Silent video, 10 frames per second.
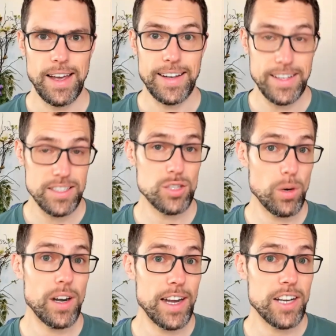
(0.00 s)
And this is
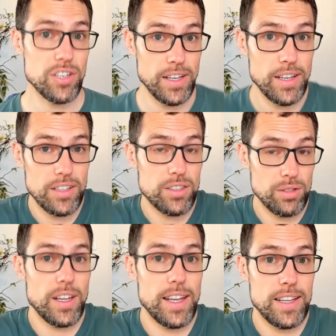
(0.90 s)
where actually
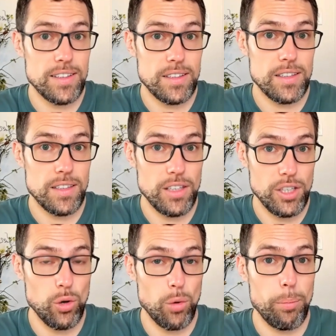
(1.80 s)
today
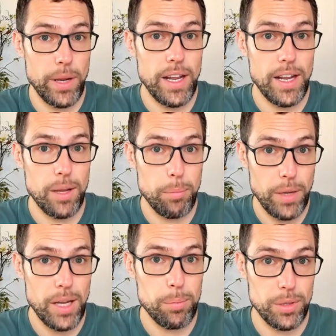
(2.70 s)
your
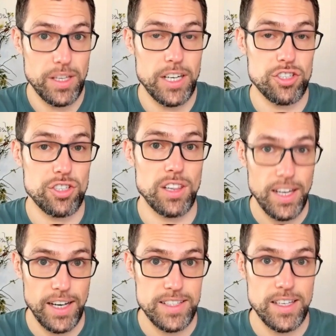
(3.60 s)
big potential
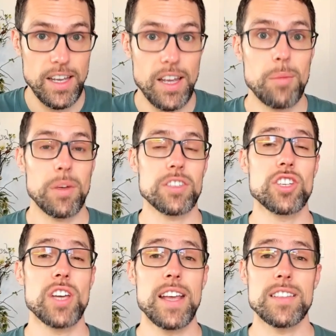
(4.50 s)
lies. Because
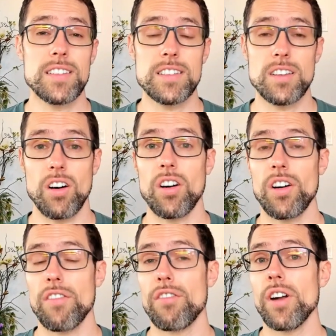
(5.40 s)
chances
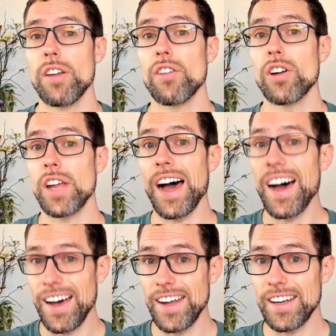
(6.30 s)
are very
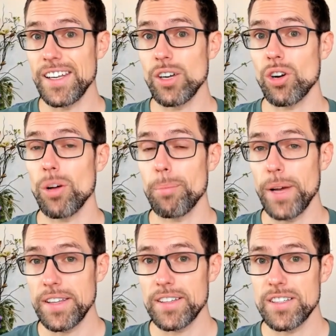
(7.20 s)
high that your
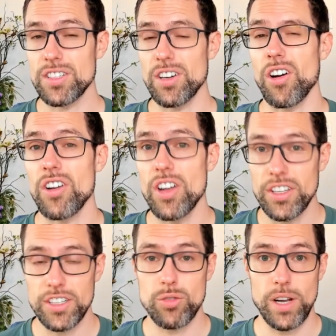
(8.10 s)
competitors are
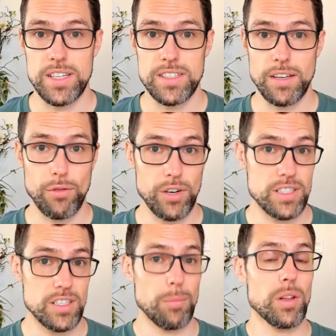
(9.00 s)
not addressing, for
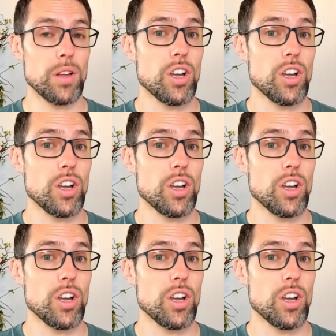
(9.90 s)
example,